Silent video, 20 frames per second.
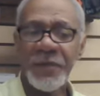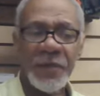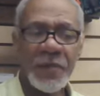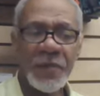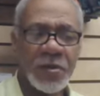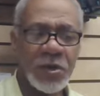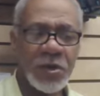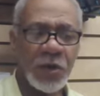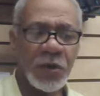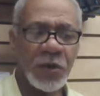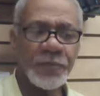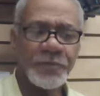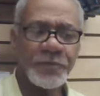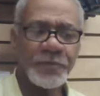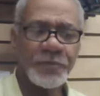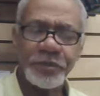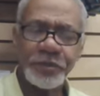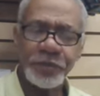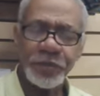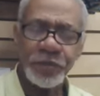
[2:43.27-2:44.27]
So
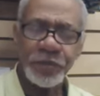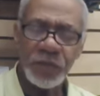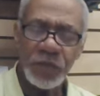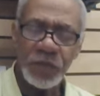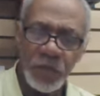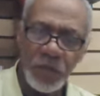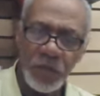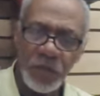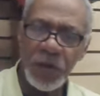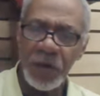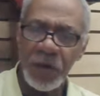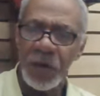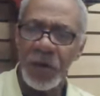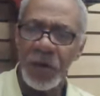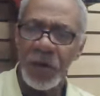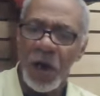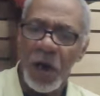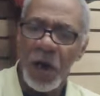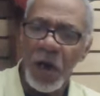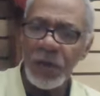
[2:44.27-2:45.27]

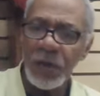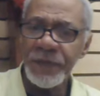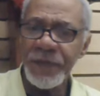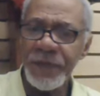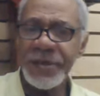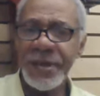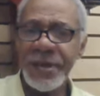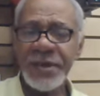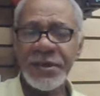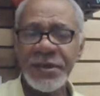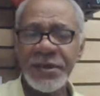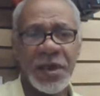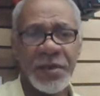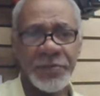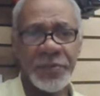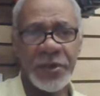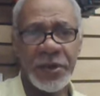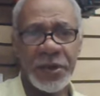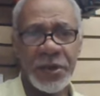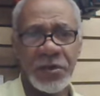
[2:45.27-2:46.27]
all of the things that
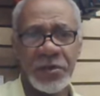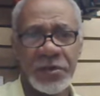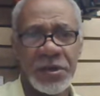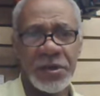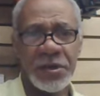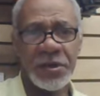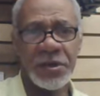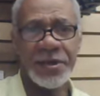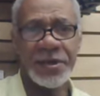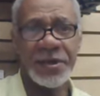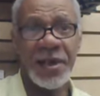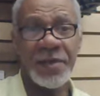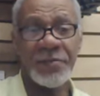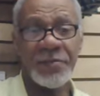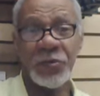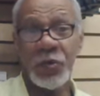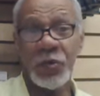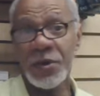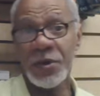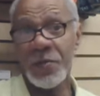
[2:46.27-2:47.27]
I'm putting on this list, I'm
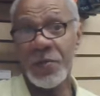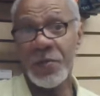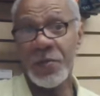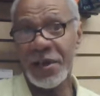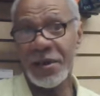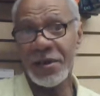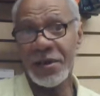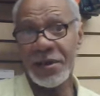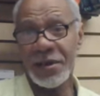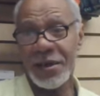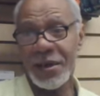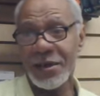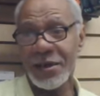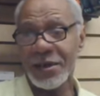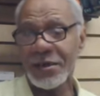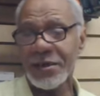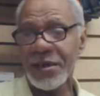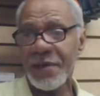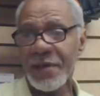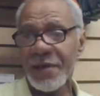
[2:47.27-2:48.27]
going to make it an
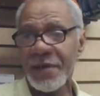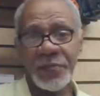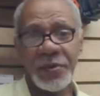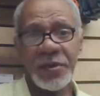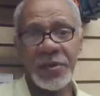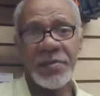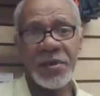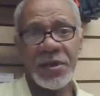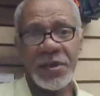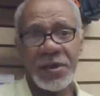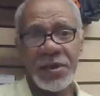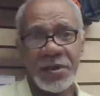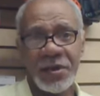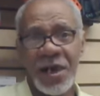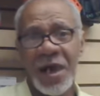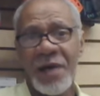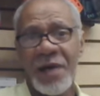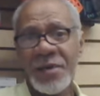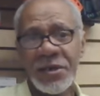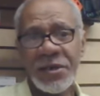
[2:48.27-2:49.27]
attempt to put them in the
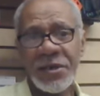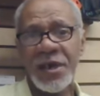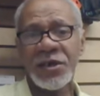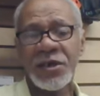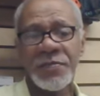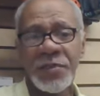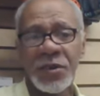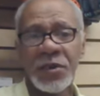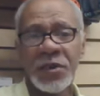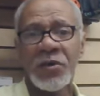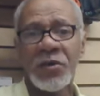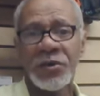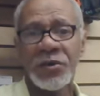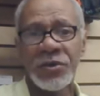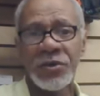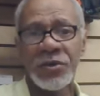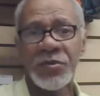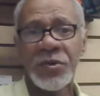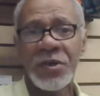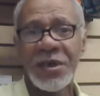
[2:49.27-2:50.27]
comment section below
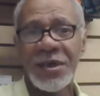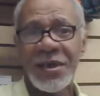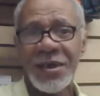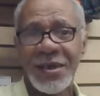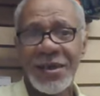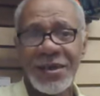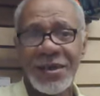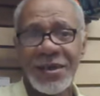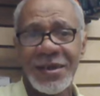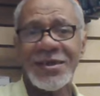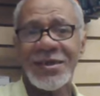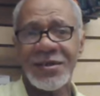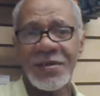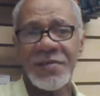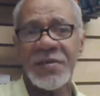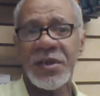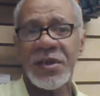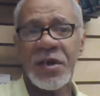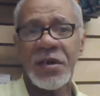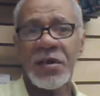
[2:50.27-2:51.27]
to list
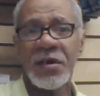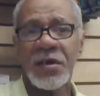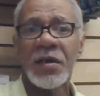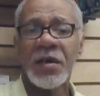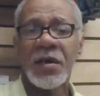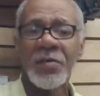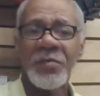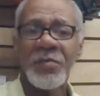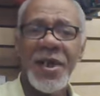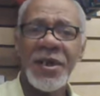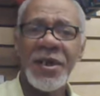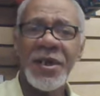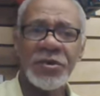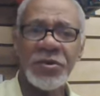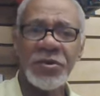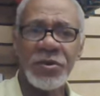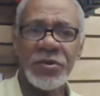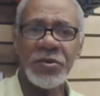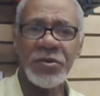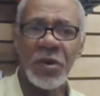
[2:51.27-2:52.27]
them there. Make
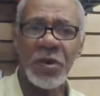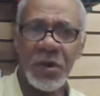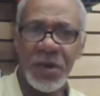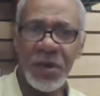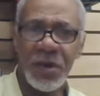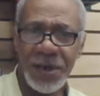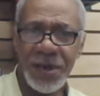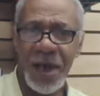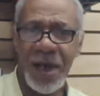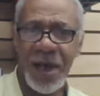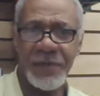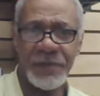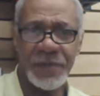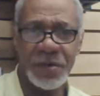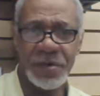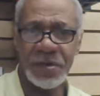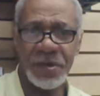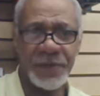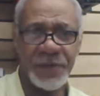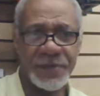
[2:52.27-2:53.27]
sure you archive
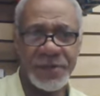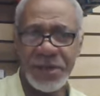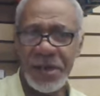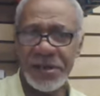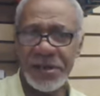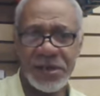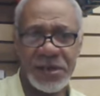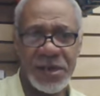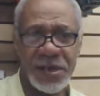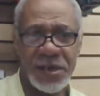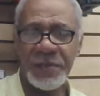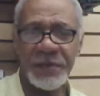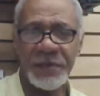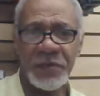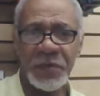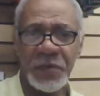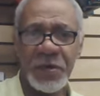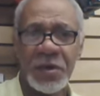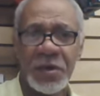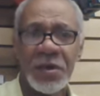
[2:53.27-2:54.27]
this stuff, as I said
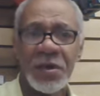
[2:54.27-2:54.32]
before.